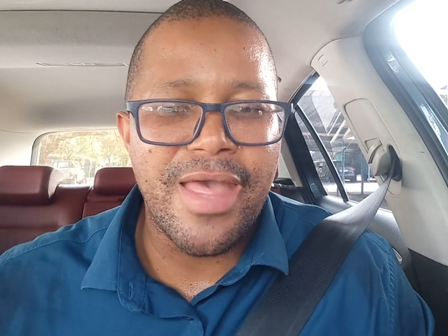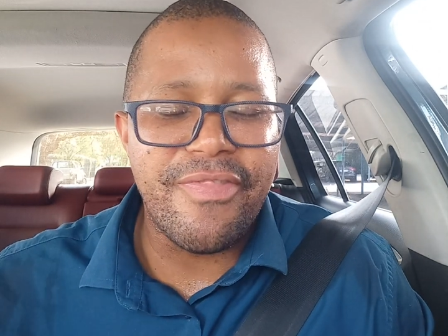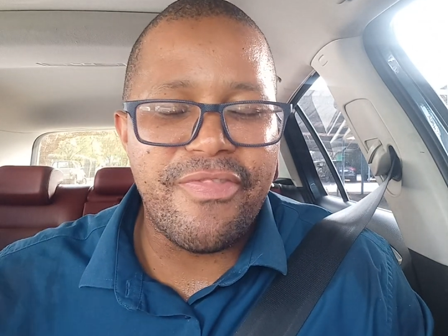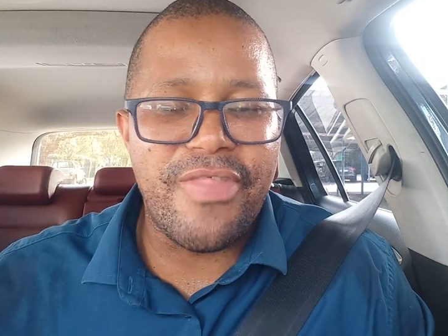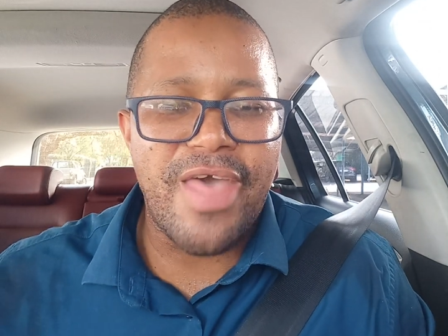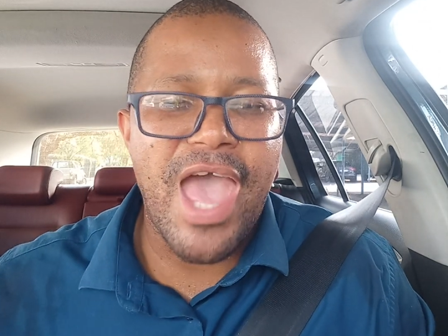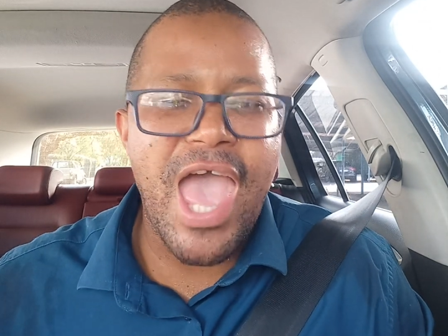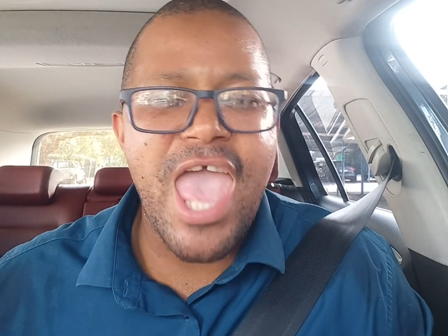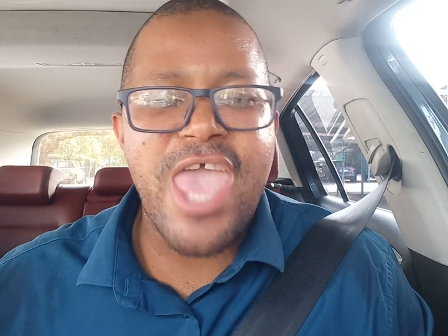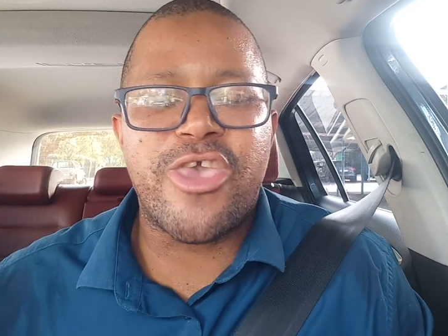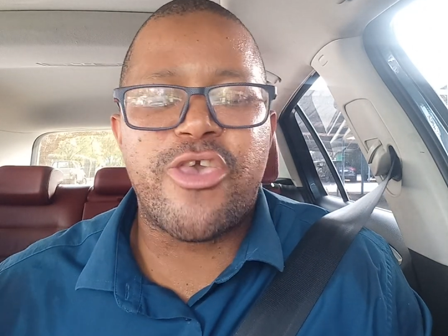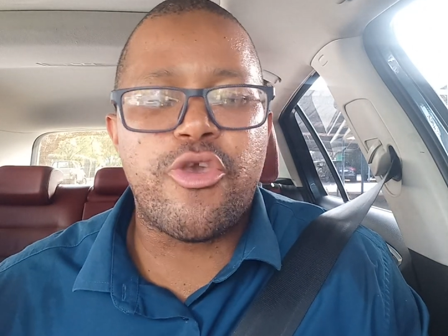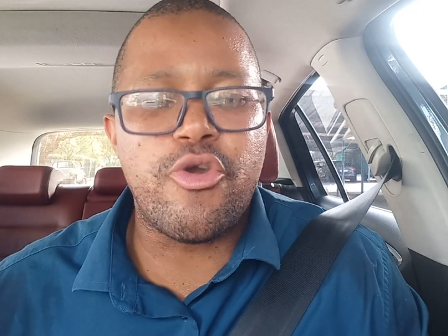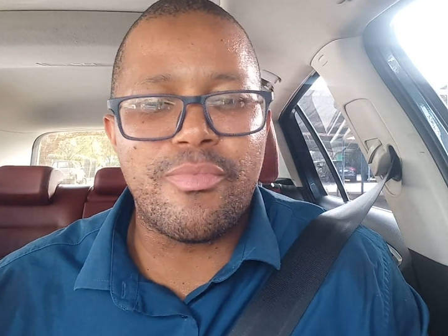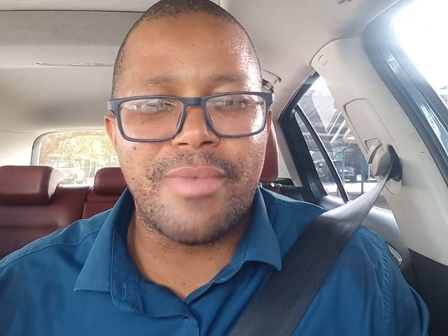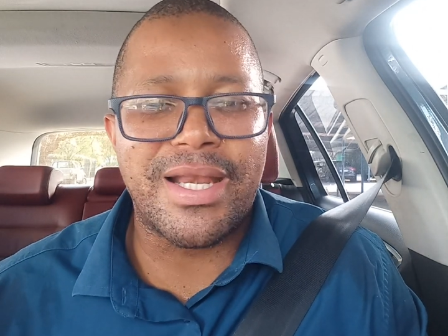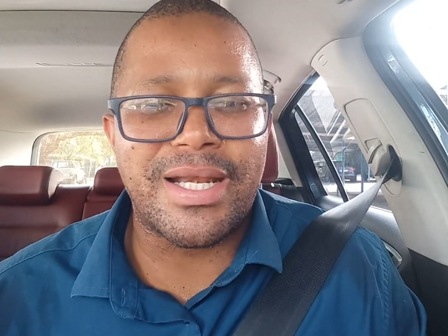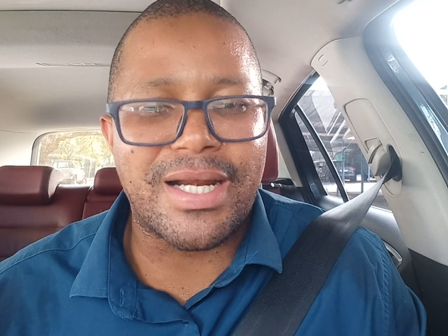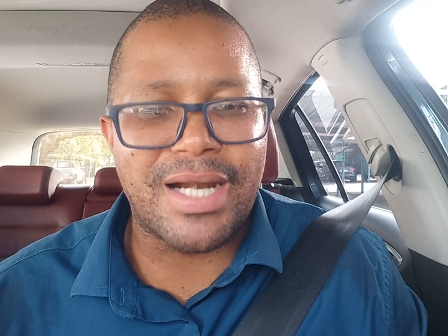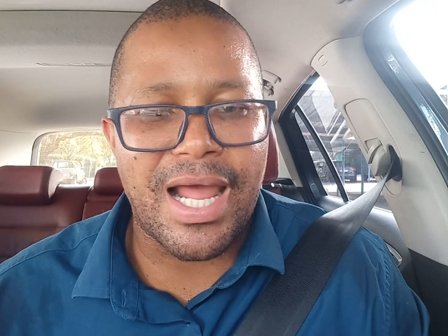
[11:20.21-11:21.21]
their
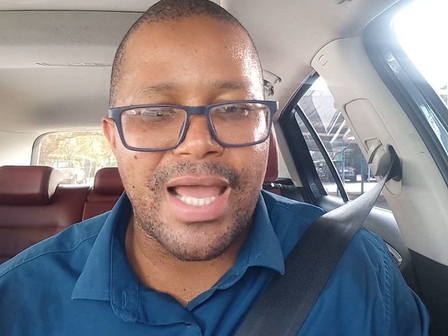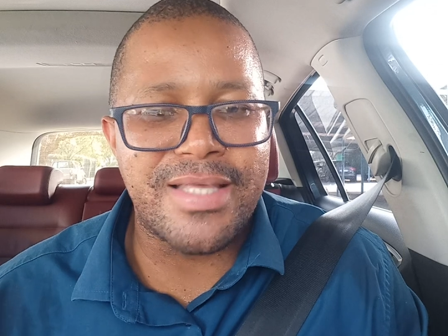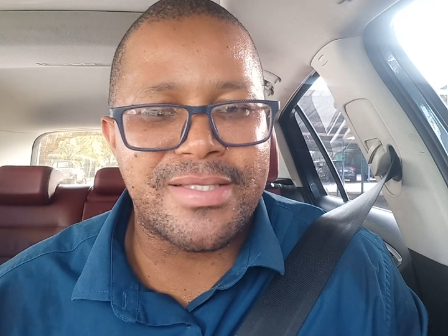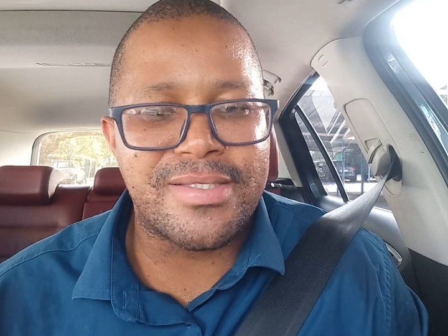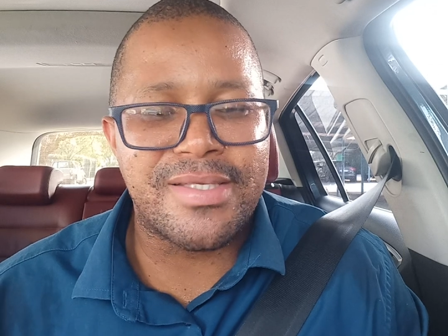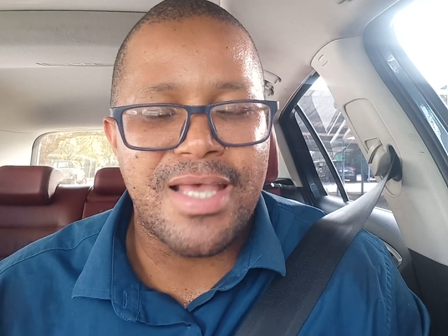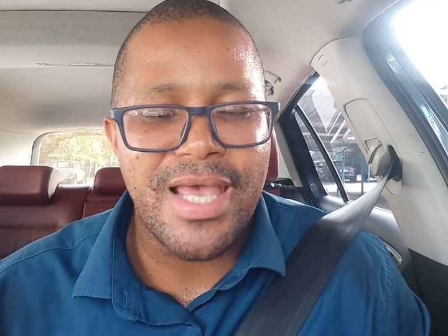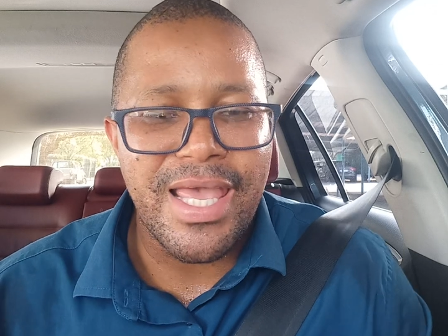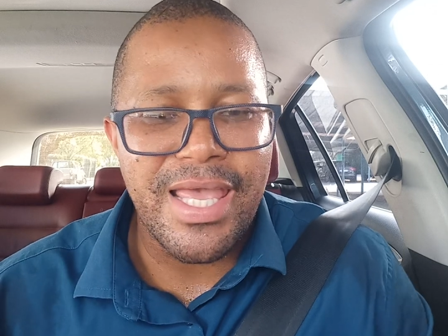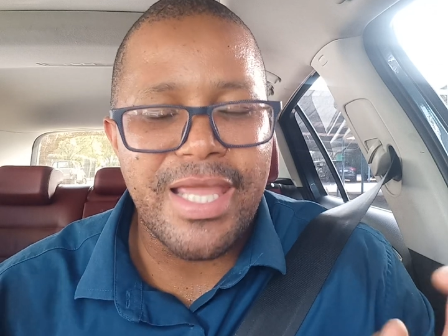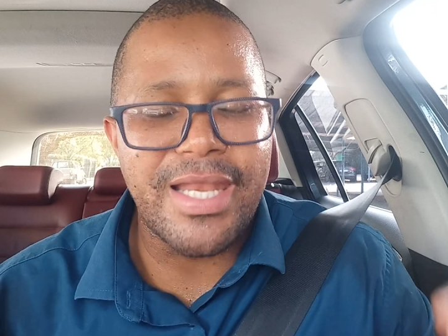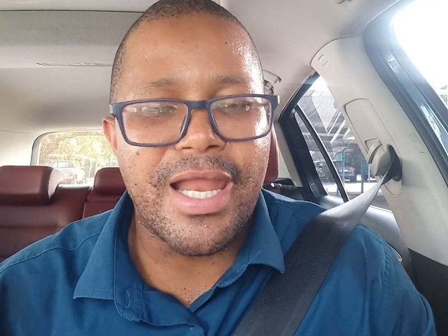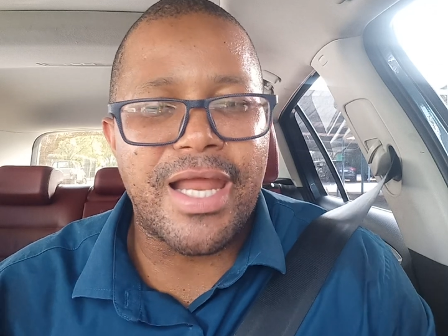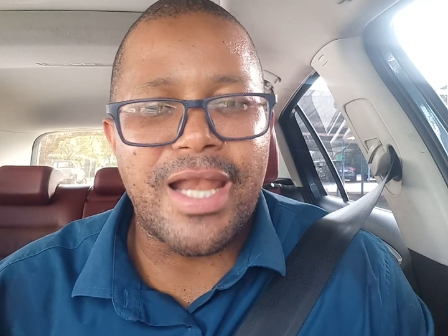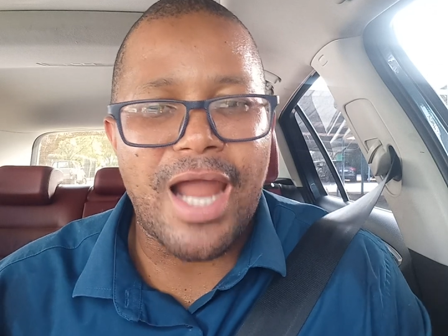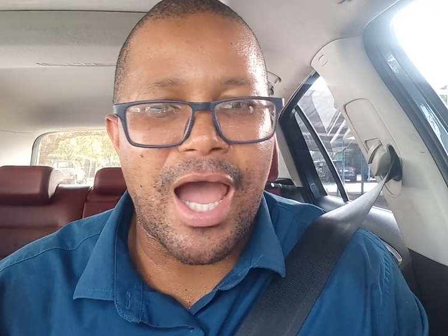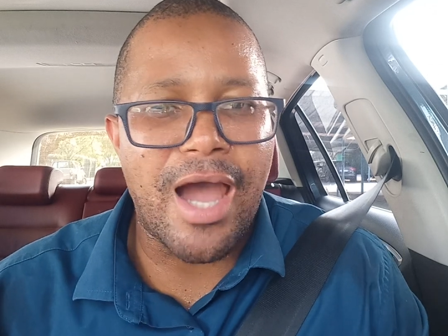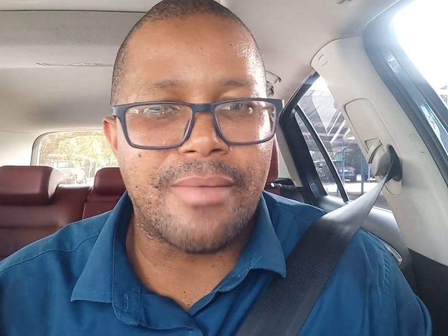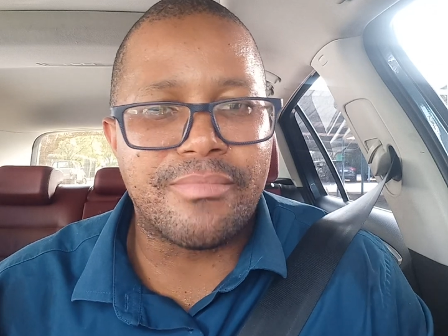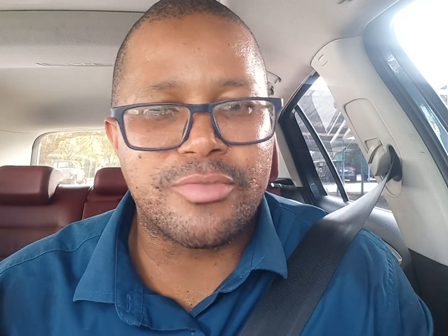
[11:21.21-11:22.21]
human rights in
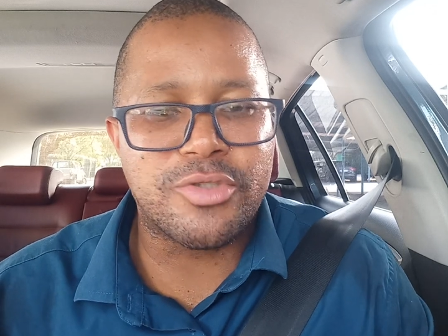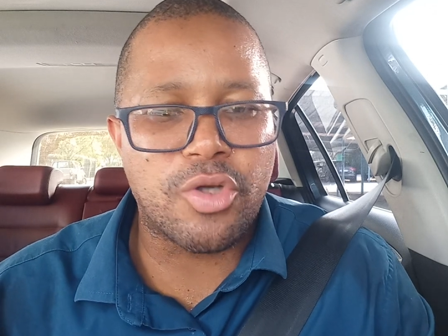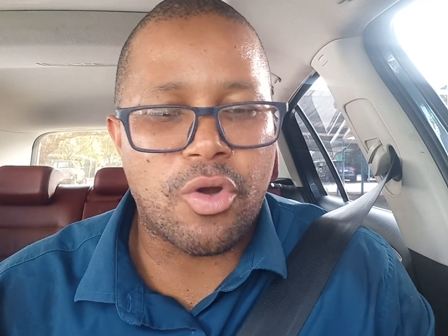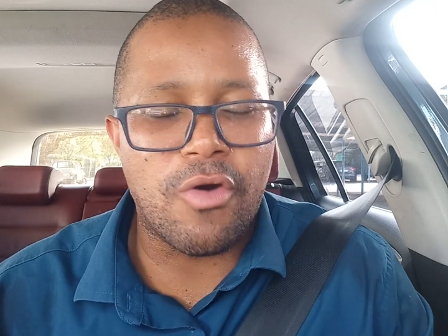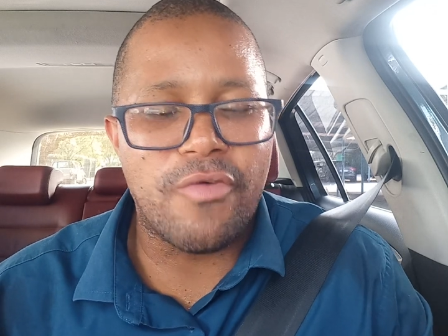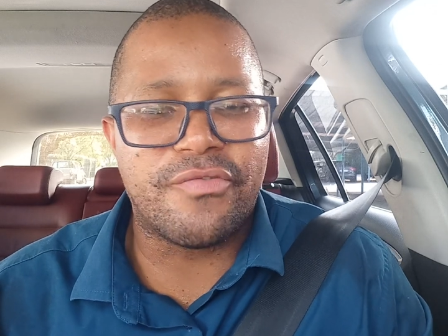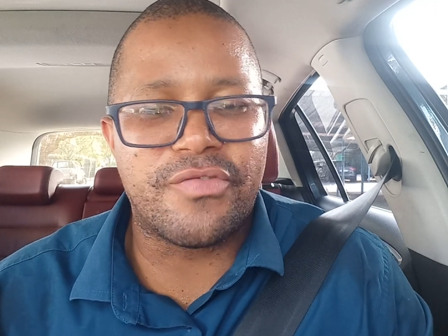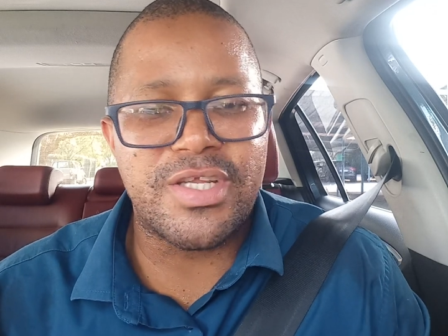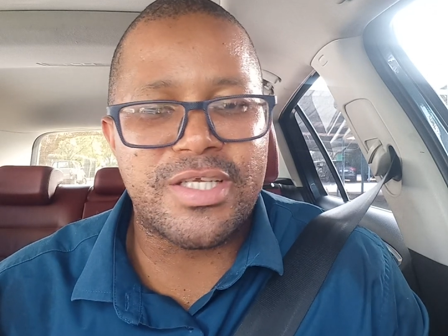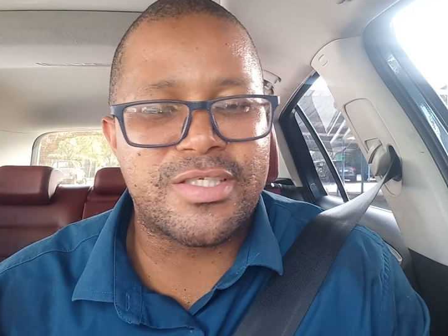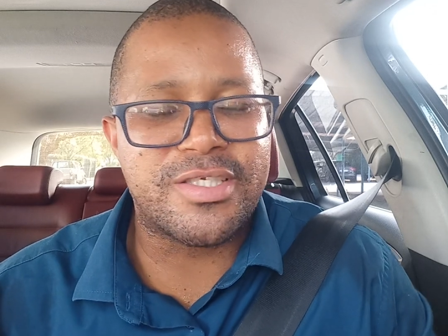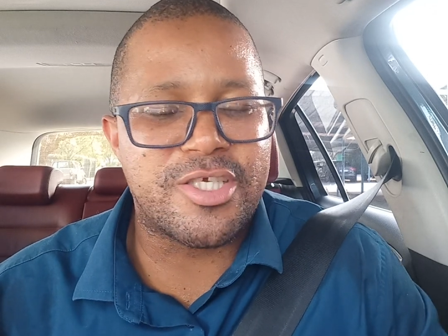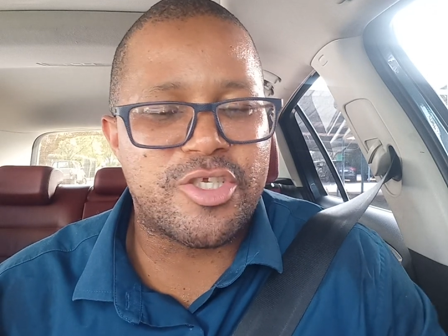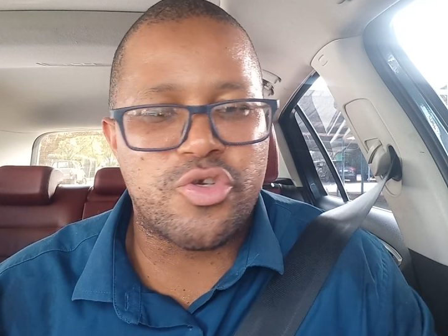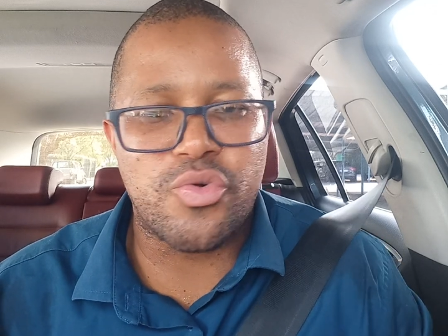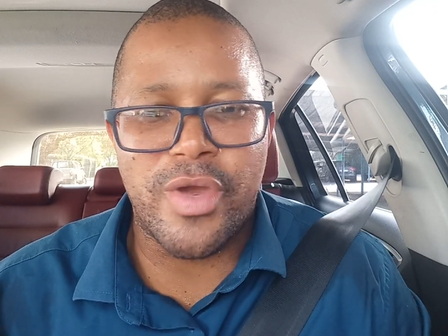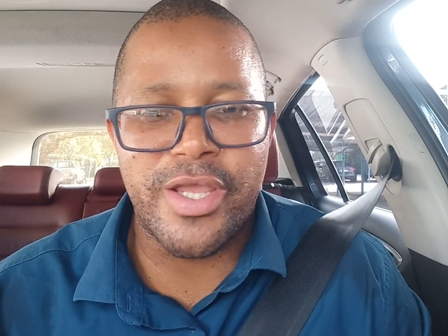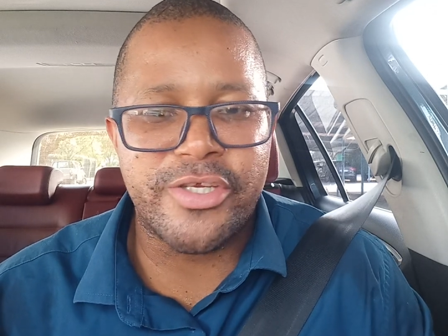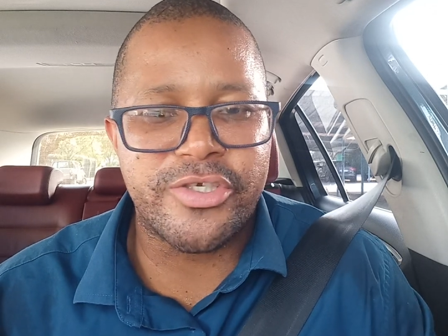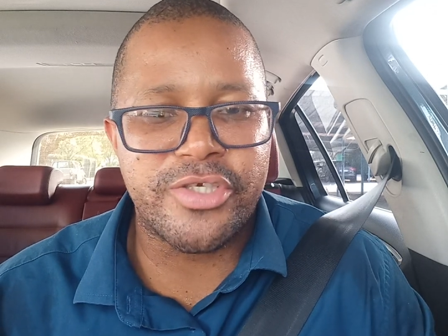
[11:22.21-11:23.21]
an armed conflict
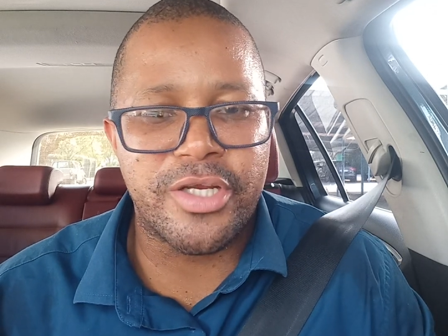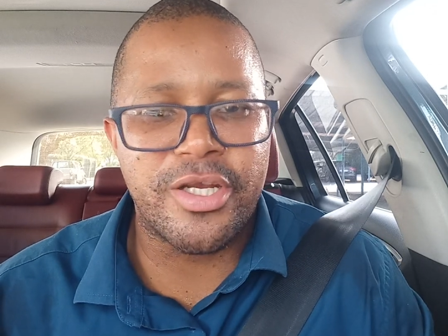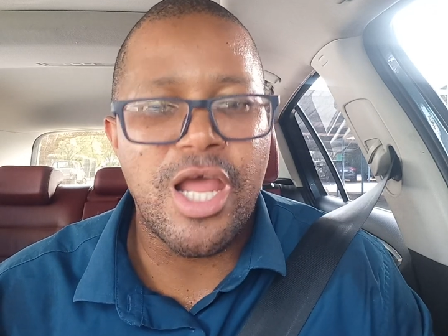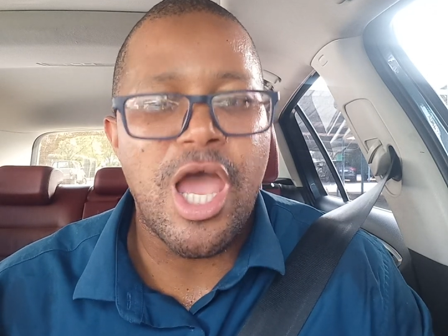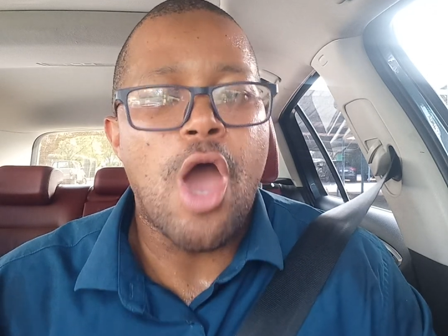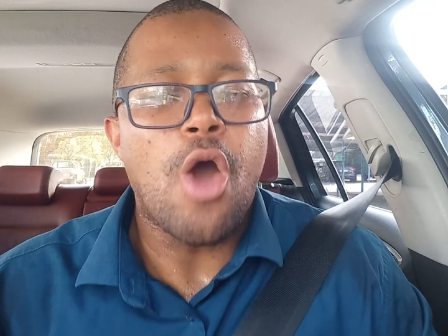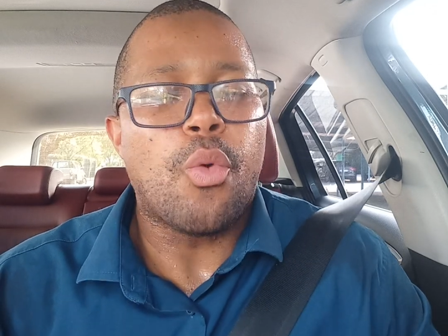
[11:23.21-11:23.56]
situation.